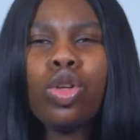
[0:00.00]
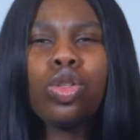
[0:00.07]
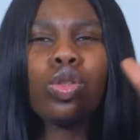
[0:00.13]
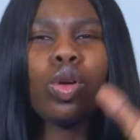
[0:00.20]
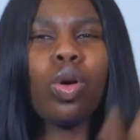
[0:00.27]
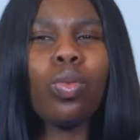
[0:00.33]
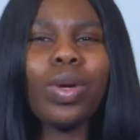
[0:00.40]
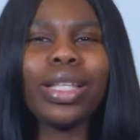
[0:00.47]

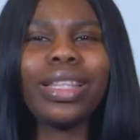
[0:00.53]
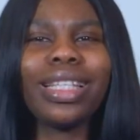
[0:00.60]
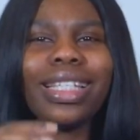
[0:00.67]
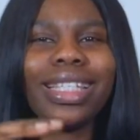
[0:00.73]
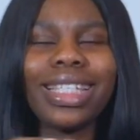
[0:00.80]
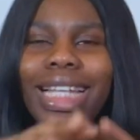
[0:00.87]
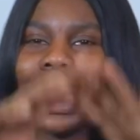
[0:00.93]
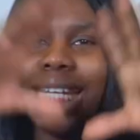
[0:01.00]
So with
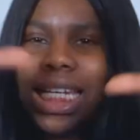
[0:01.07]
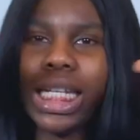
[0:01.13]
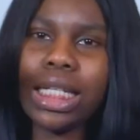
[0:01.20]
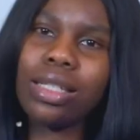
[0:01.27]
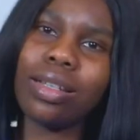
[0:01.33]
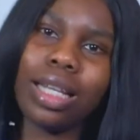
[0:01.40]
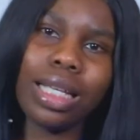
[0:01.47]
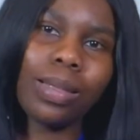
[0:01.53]
this
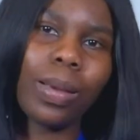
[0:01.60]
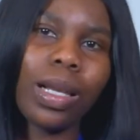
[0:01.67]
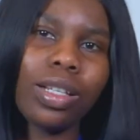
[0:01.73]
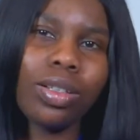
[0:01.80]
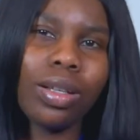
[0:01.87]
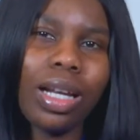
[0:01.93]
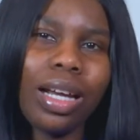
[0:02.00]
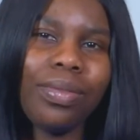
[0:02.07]
little
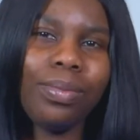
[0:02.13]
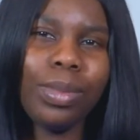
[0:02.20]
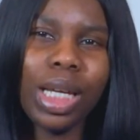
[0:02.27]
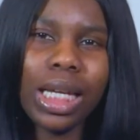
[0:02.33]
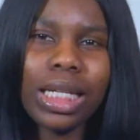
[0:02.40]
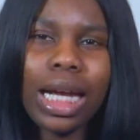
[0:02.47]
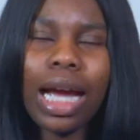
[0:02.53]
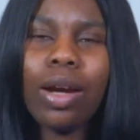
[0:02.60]
explanation I've
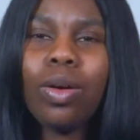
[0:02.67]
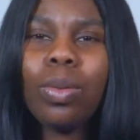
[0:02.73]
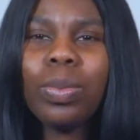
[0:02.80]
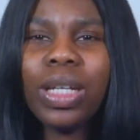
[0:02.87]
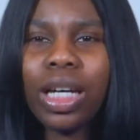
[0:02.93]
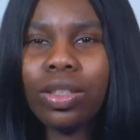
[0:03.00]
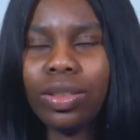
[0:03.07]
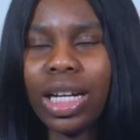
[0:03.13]
made, I hope
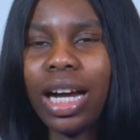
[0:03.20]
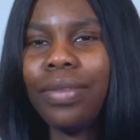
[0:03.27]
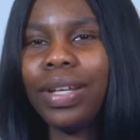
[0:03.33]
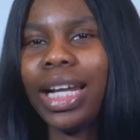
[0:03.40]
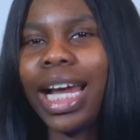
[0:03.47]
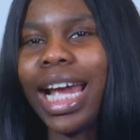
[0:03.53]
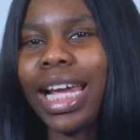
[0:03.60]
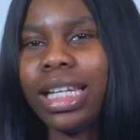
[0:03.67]
now you have
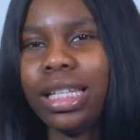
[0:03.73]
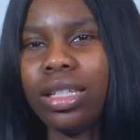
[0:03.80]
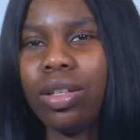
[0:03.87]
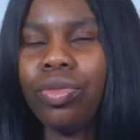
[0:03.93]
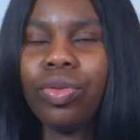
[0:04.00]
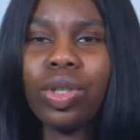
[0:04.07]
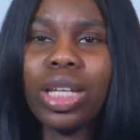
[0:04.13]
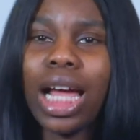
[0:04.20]
an idea
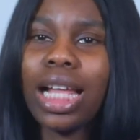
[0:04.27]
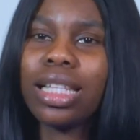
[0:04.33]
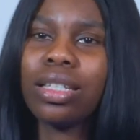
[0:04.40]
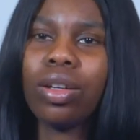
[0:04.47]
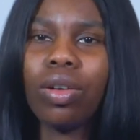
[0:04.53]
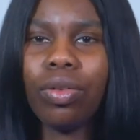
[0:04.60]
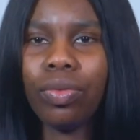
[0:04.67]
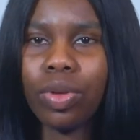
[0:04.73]
of what
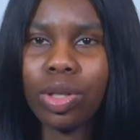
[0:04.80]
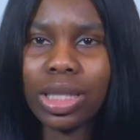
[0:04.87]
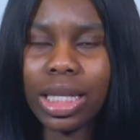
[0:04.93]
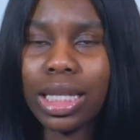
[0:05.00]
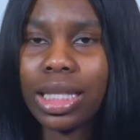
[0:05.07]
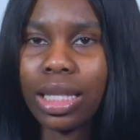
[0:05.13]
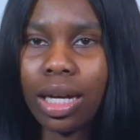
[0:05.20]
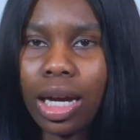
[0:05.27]

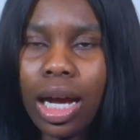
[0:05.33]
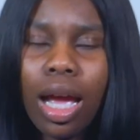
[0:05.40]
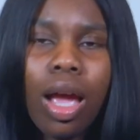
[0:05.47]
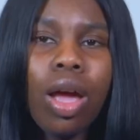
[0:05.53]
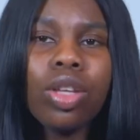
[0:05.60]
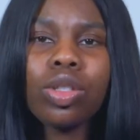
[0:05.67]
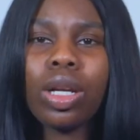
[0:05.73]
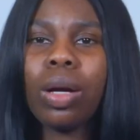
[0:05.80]
anticonvulsants are,
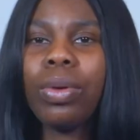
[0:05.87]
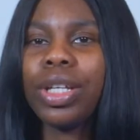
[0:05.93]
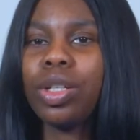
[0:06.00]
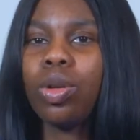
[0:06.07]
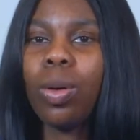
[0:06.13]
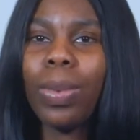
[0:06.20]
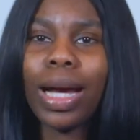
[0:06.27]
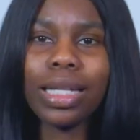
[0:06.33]
so that when you
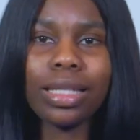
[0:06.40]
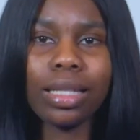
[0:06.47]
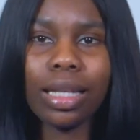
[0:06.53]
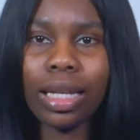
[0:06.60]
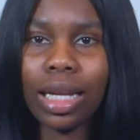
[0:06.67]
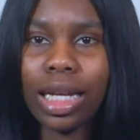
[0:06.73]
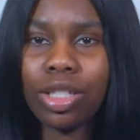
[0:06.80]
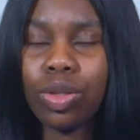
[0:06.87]
go back to
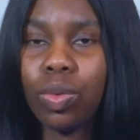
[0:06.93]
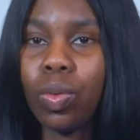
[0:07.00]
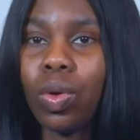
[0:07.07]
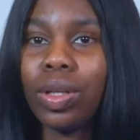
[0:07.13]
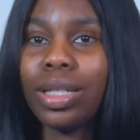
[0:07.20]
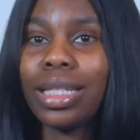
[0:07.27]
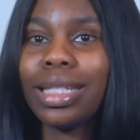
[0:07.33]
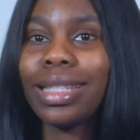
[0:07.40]
class, you
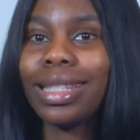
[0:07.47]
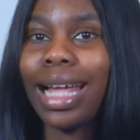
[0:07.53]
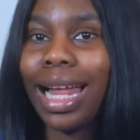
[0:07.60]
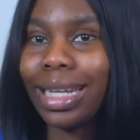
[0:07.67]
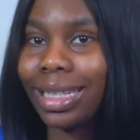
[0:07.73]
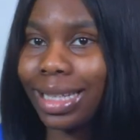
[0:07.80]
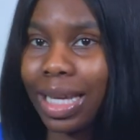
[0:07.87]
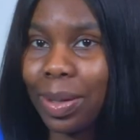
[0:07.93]

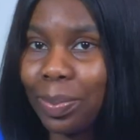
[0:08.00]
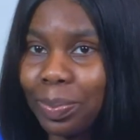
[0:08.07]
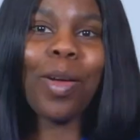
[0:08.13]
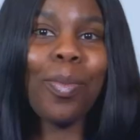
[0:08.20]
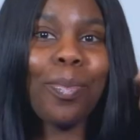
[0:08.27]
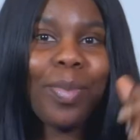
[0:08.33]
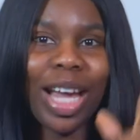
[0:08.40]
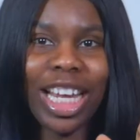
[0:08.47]
understand them.
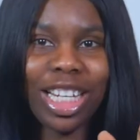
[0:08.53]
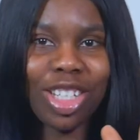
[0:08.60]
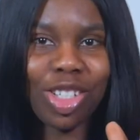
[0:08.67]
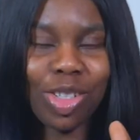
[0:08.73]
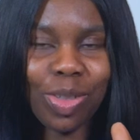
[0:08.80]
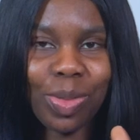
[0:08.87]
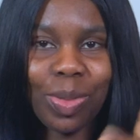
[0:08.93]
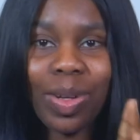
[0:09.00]
Mind
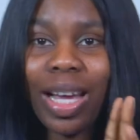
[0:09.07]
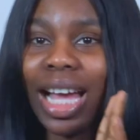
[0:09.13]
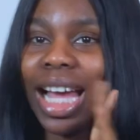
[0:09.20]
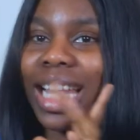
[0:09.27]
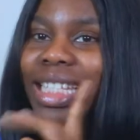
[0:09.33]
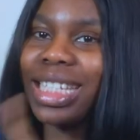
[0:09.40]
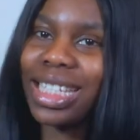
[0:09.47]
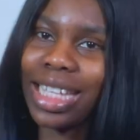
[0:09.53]
you,
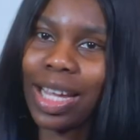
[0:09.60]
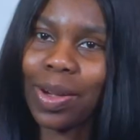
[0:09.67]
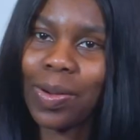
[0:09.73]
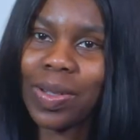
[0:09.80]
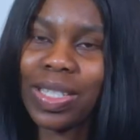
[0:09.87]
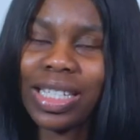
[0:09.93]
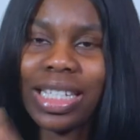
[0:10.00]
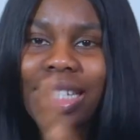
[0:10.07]

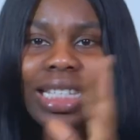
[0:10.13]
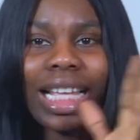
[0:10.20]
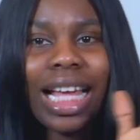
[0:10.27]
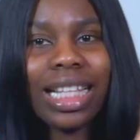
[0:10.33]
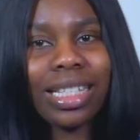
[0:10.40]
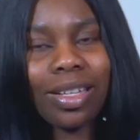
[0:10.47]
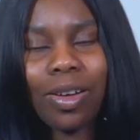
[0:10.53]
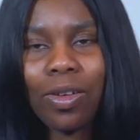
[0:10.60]
antipsychotics,
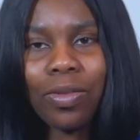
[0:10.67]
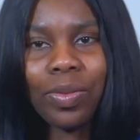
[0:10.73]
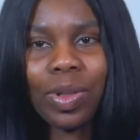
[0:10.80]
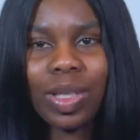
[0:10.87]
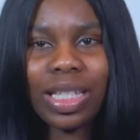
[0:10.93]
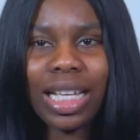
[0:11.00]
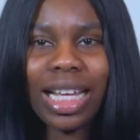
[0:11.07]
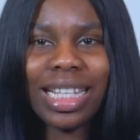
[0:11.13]

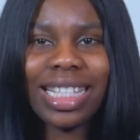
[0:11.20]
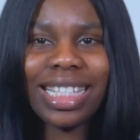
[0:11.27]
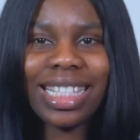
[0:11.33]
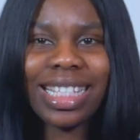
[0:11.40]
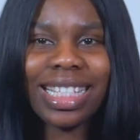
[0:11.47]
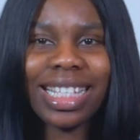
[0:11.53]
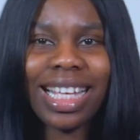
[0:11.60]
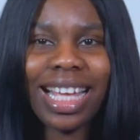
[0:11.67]

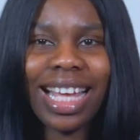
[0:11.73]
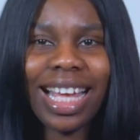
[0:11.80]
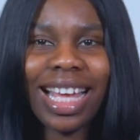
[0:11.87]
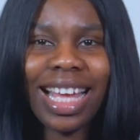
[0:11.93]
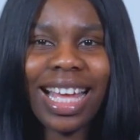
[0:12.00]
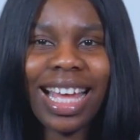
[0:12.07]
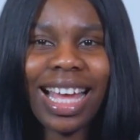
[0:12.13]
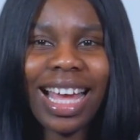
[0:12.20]
anticonvulsants
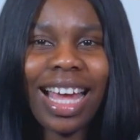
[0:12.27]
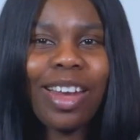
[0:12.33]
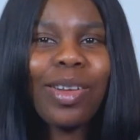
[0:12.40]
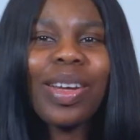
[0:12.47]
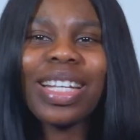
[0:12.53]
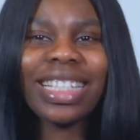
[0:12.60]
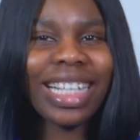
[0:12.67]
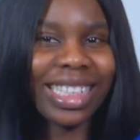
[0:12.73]
are not
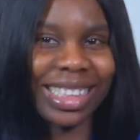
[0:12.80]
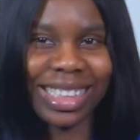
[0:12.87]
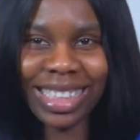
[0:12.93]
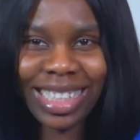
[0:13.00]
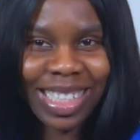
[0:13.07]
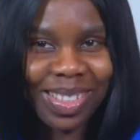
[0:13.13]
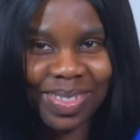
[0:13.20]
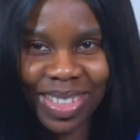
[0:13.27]
exactly the
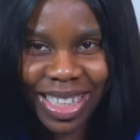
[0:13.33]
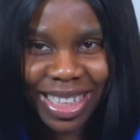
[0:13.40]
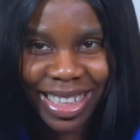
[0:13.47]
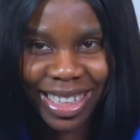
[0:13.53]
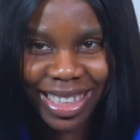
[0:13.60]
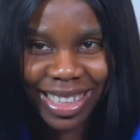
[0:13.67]
same thing.